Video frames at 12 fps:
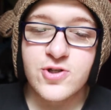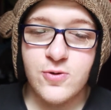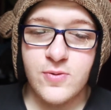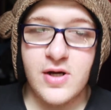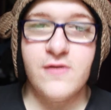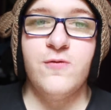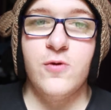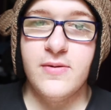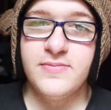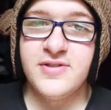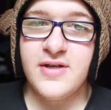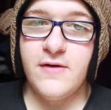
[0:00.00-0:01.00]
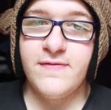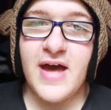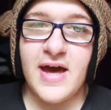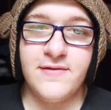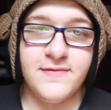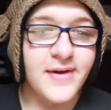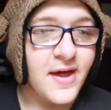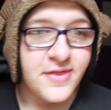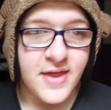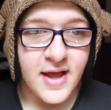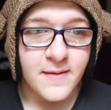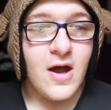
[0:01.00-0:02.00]
career for himself out of
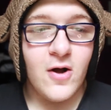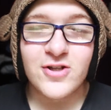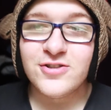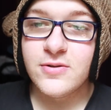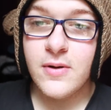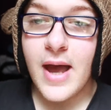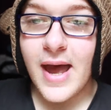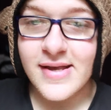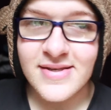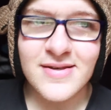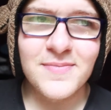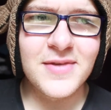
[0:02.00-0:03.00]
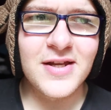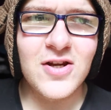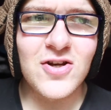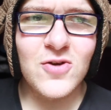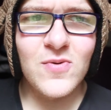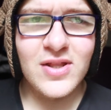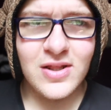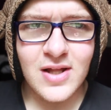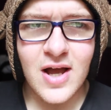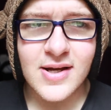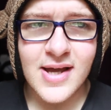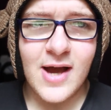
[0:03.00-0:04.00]
nothing. That also has something to do with
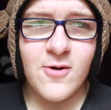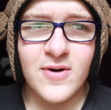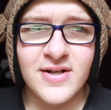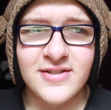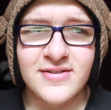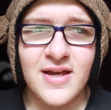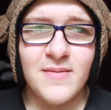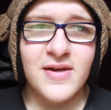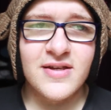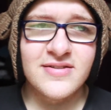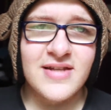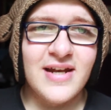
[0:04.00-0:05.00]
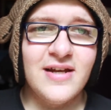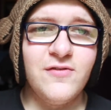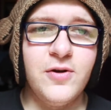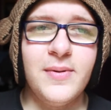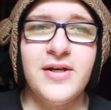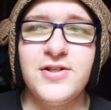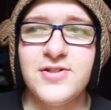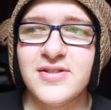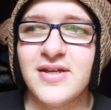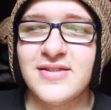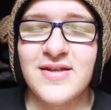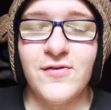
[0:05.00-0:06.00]
luck, I want to say, because not everybody
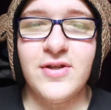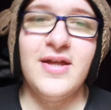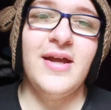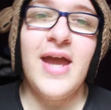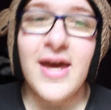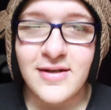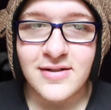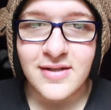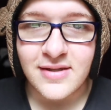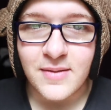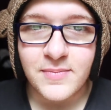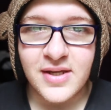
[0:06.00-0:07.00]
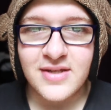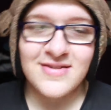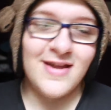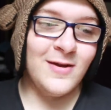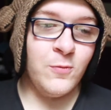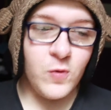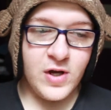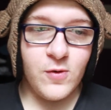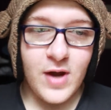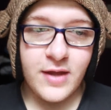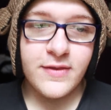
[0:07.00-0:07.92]
just gets everything handed to them because they did one great